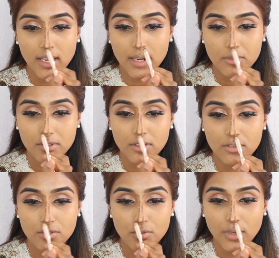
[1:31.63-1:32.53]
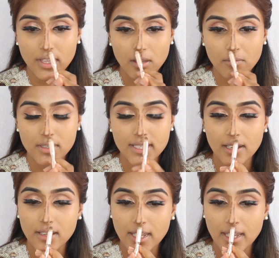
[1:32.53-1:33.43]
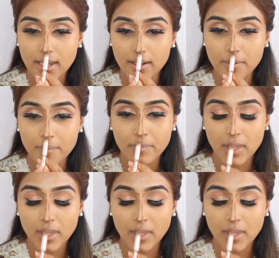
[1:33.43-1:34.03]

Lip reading: and I'm just going to join them down here.